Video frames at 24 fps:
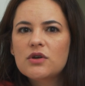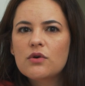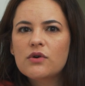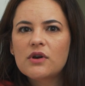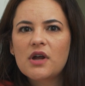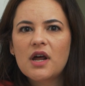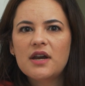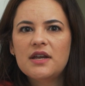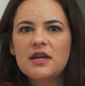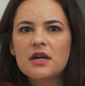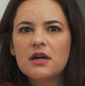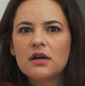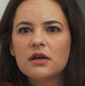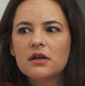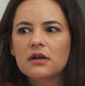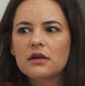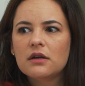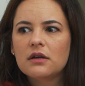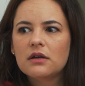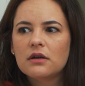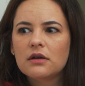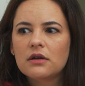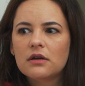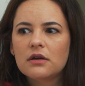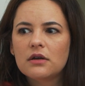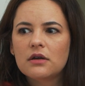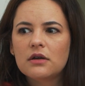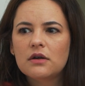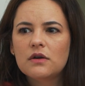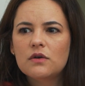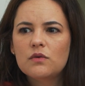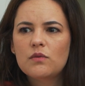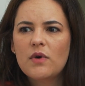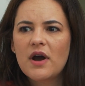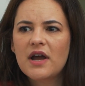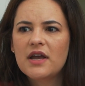going on here?
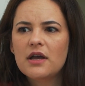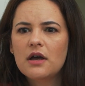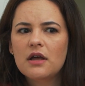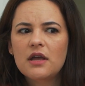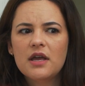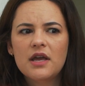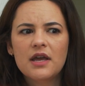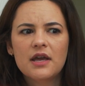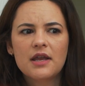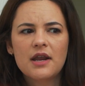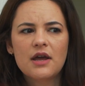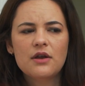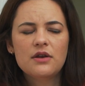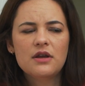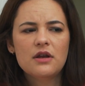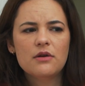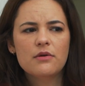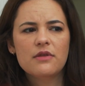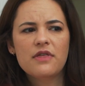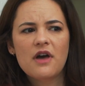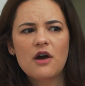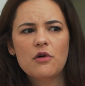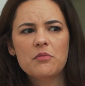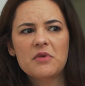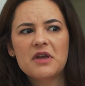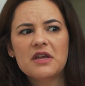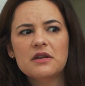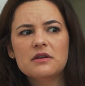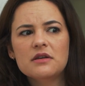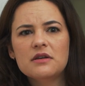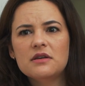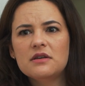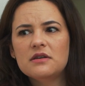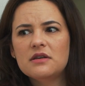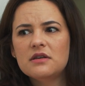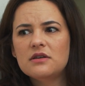Why y'all hanging out here without me?
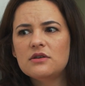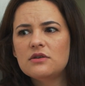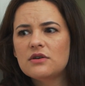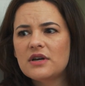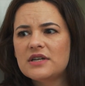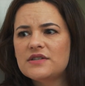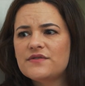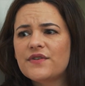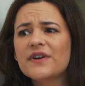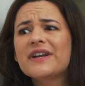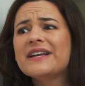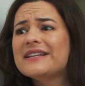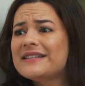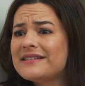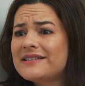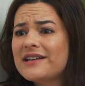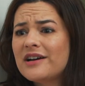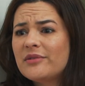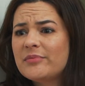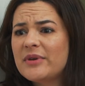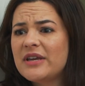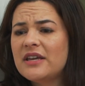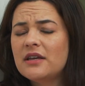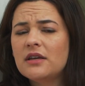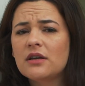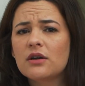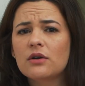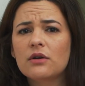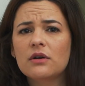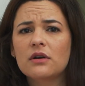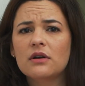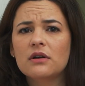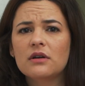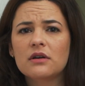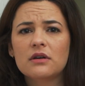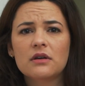Did, did you guys forget to tell me?
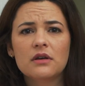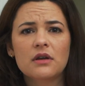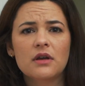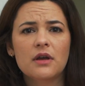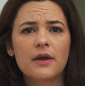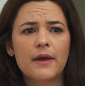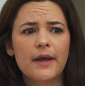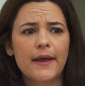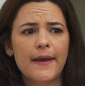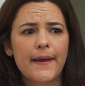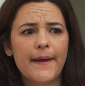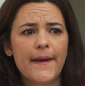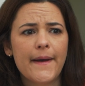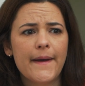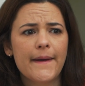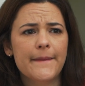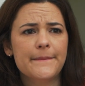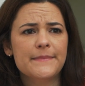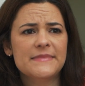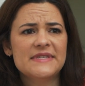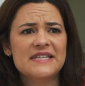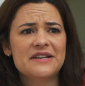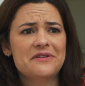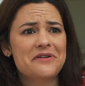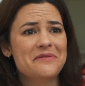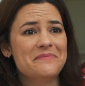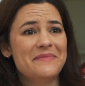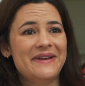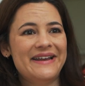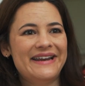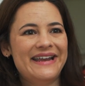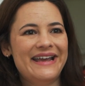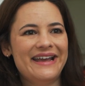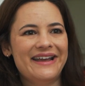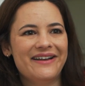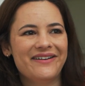Or um, secret
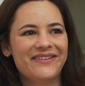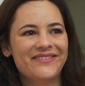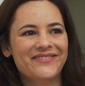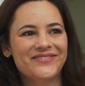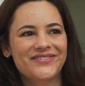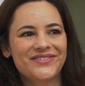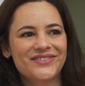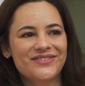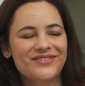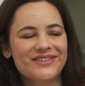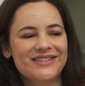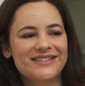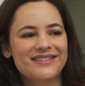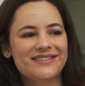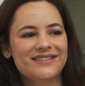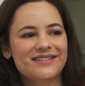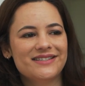meeting? What's...